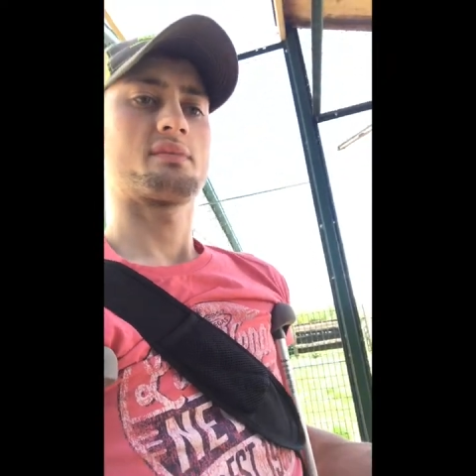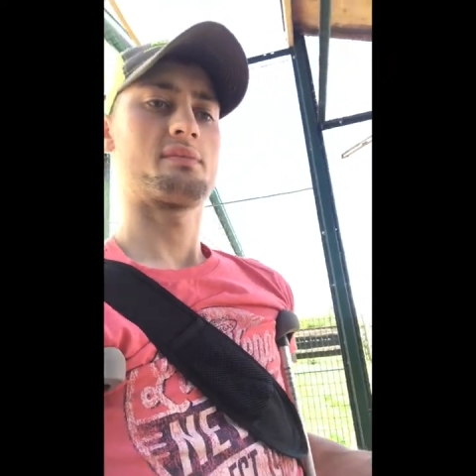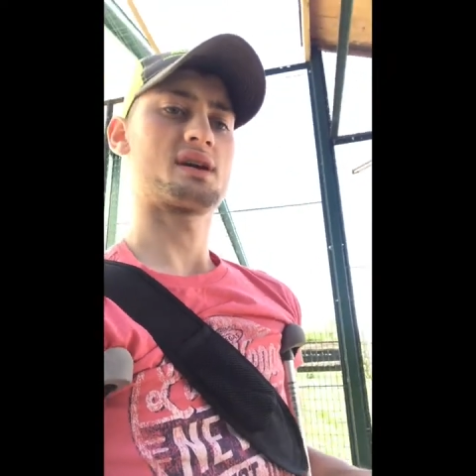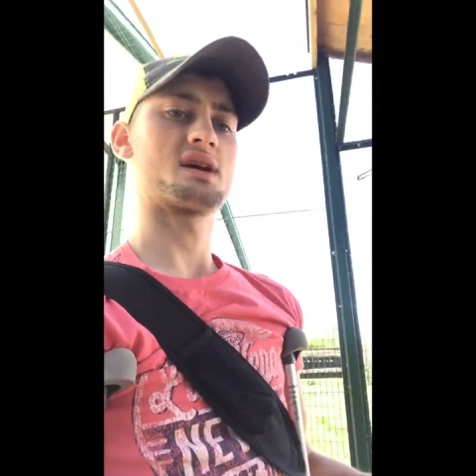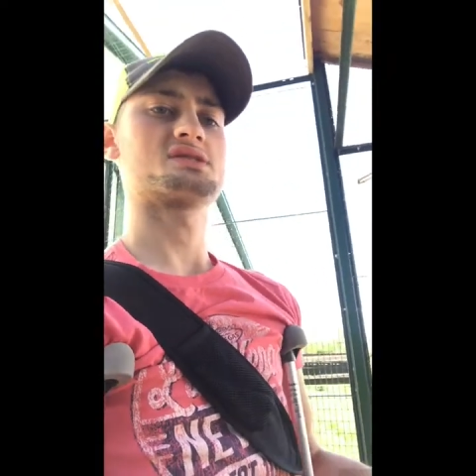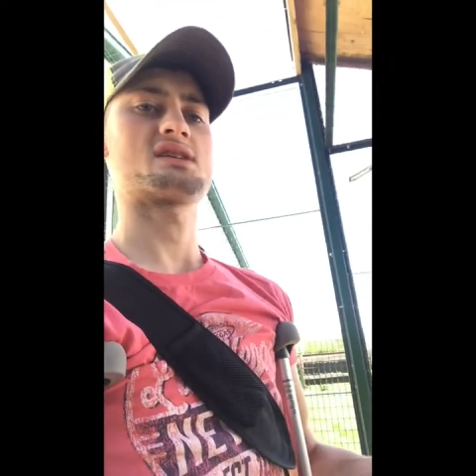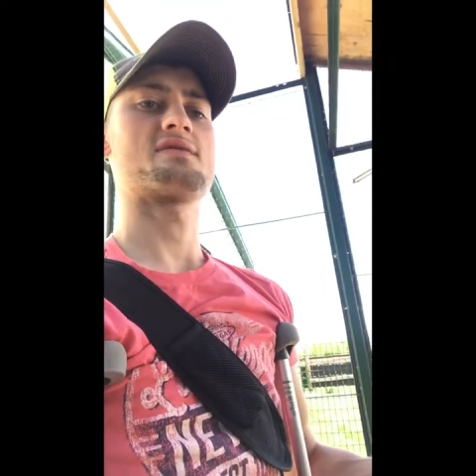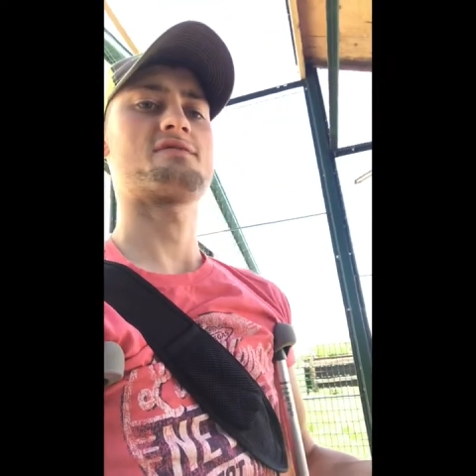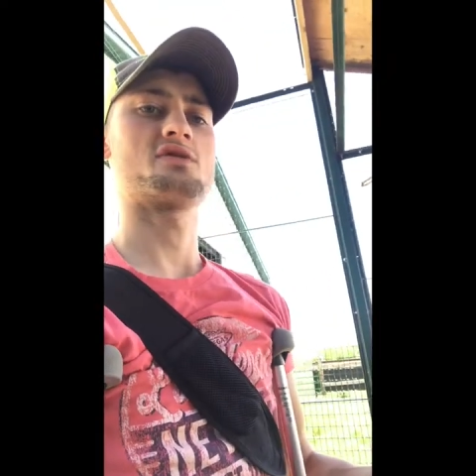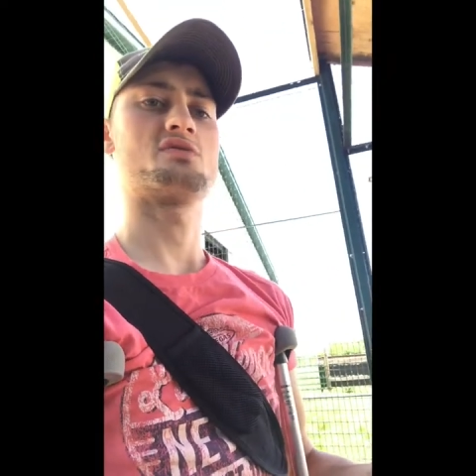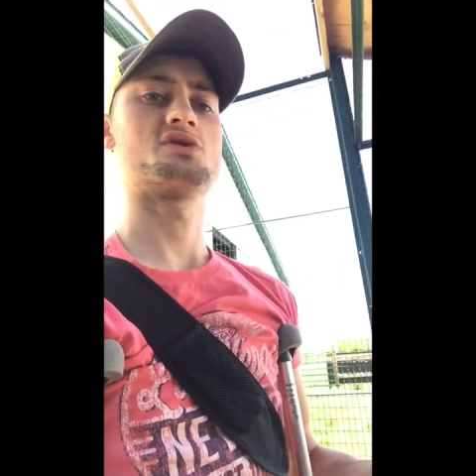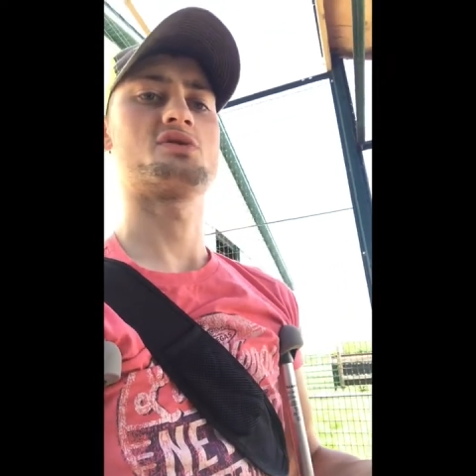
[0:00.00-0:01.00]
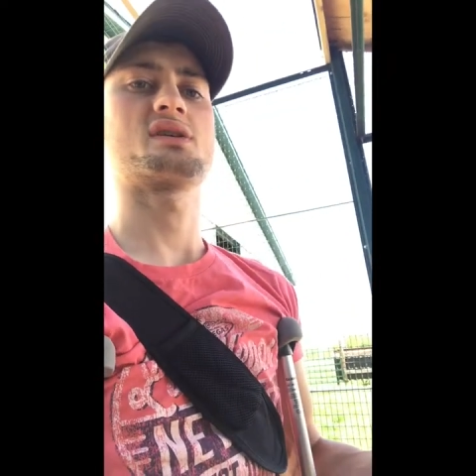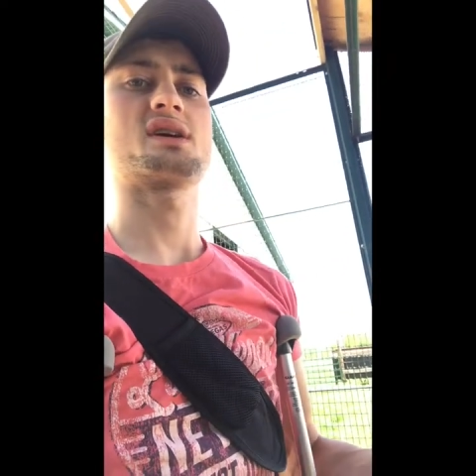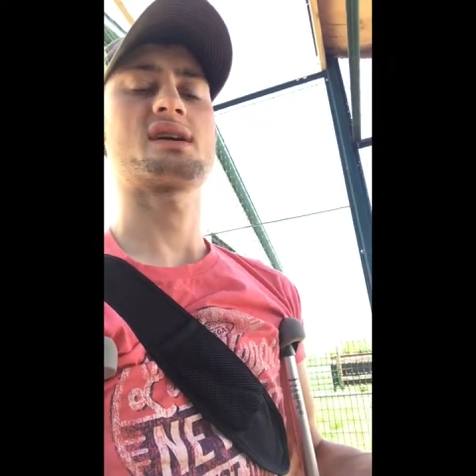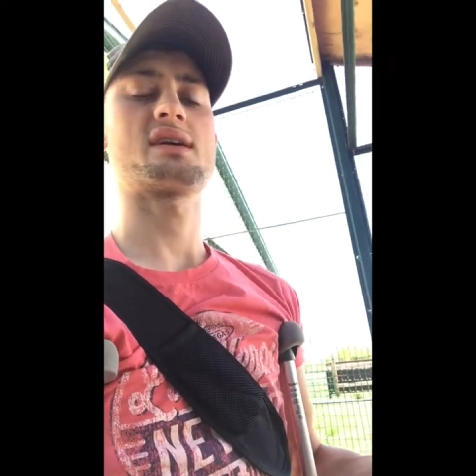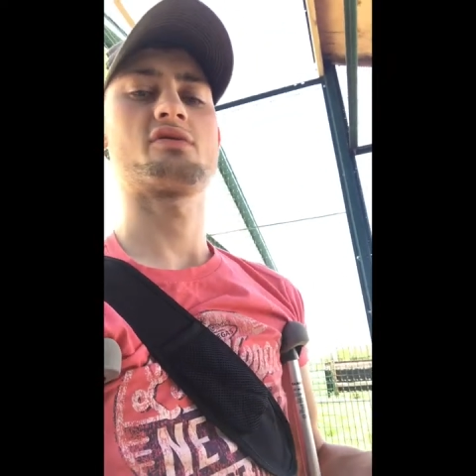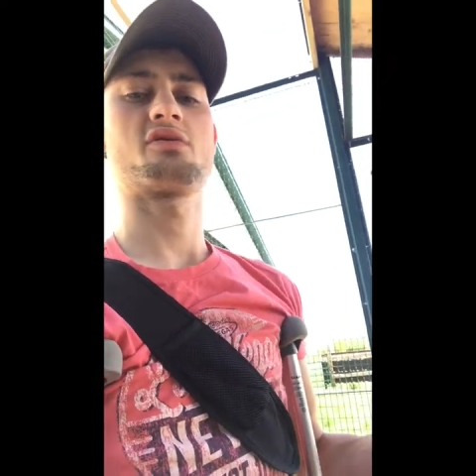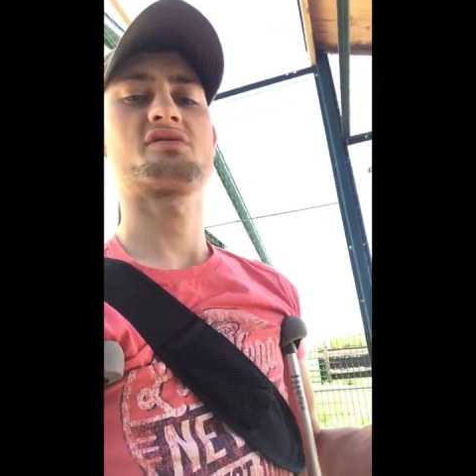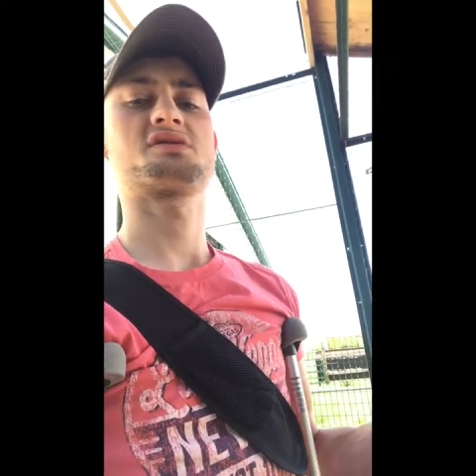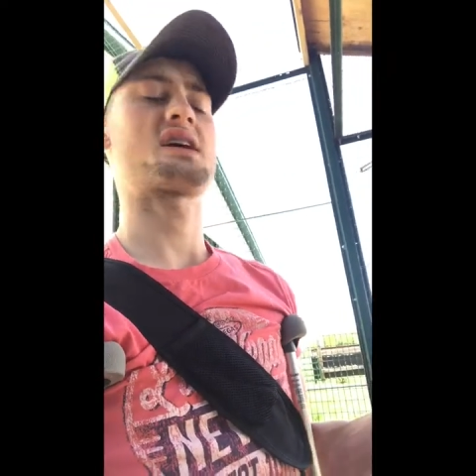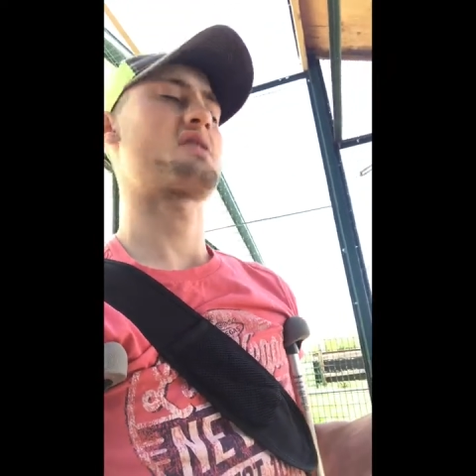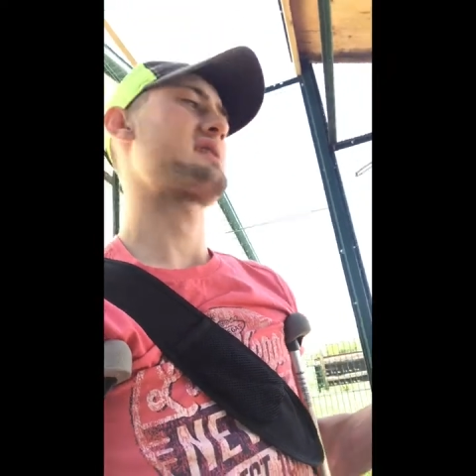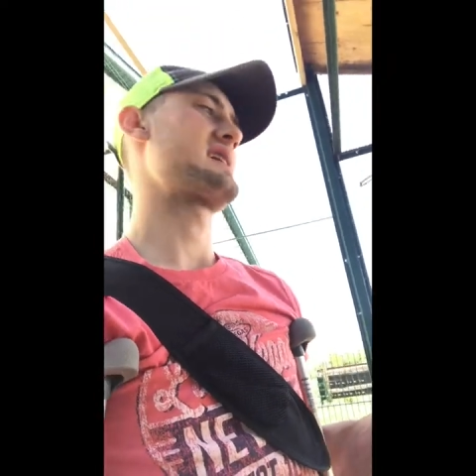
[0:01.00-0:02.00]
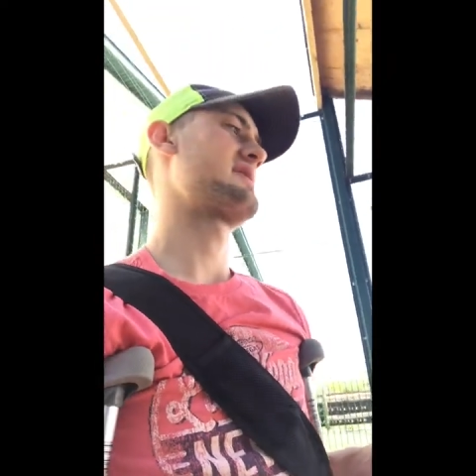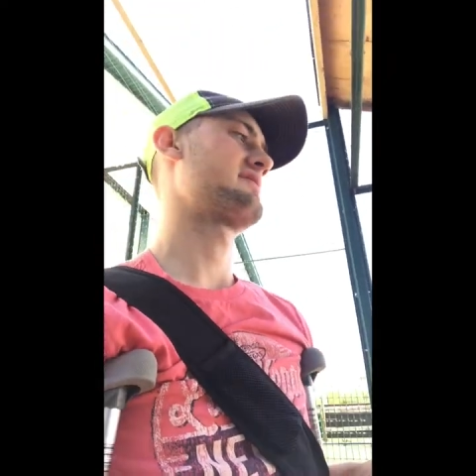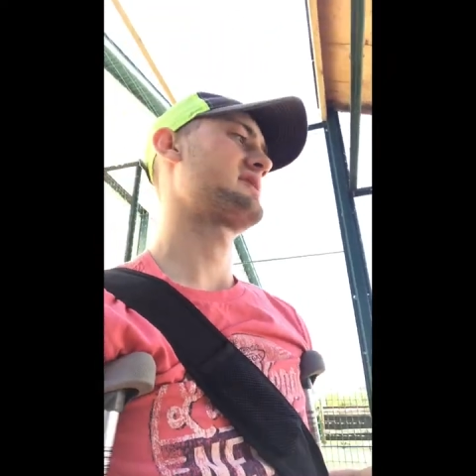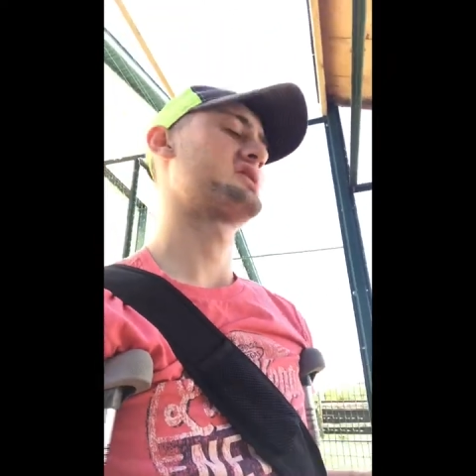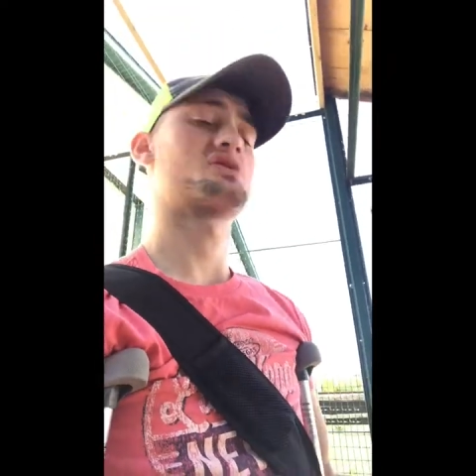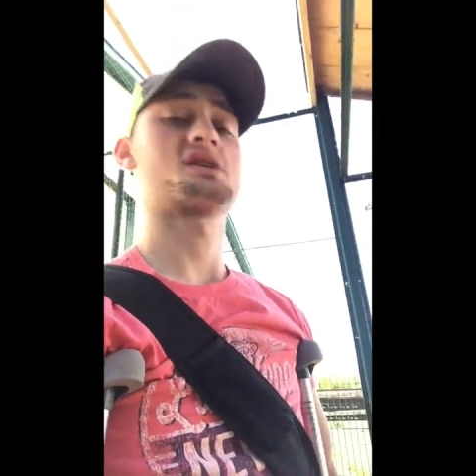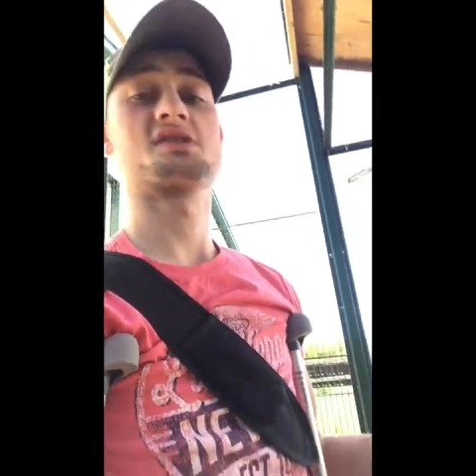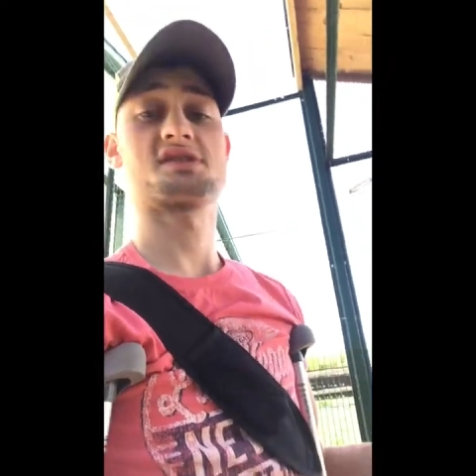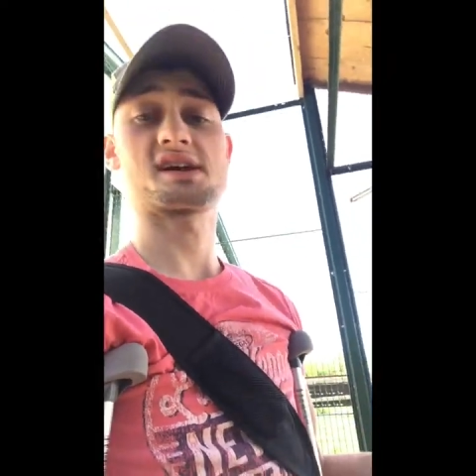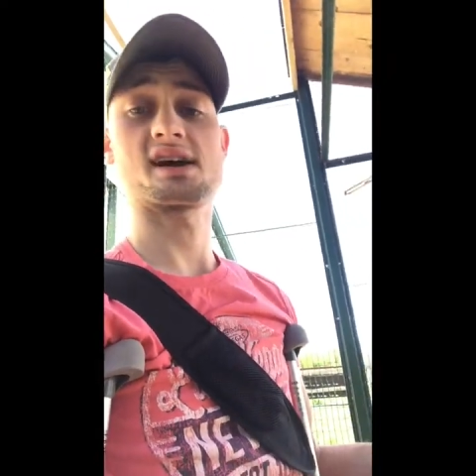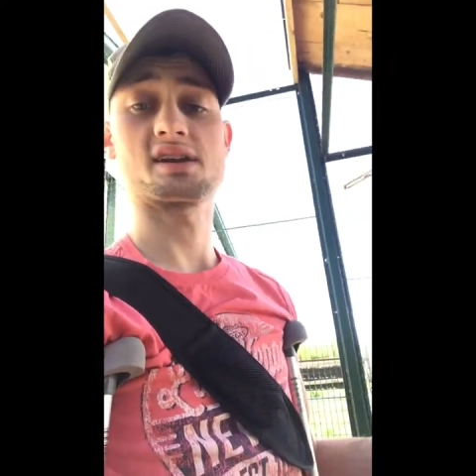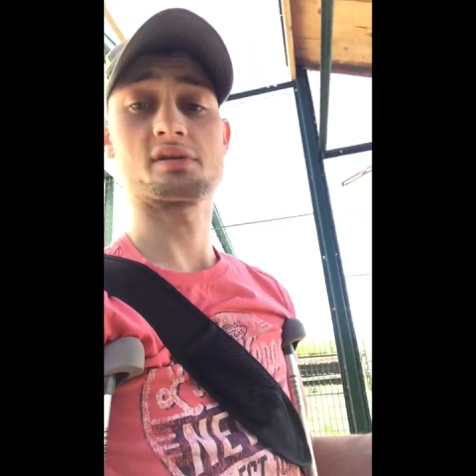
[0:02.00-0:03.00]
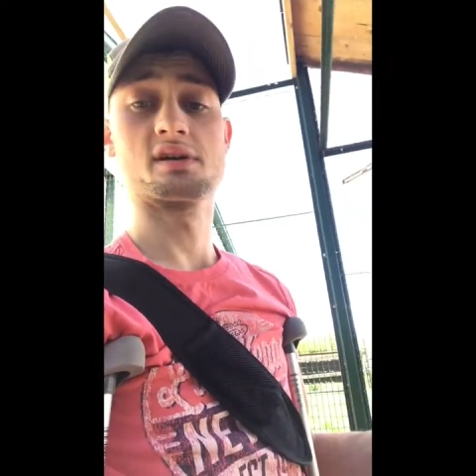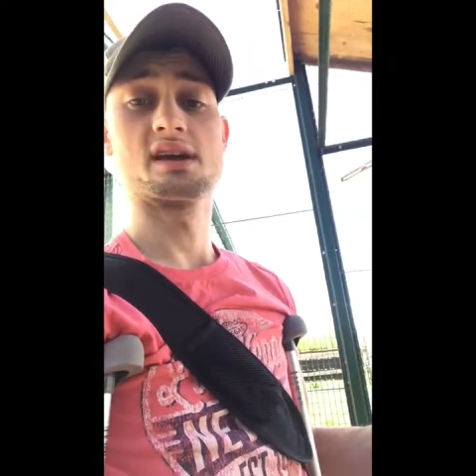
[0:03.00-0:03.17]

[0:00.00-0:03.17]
because if you do get, if you say you have Easter eggers like I do,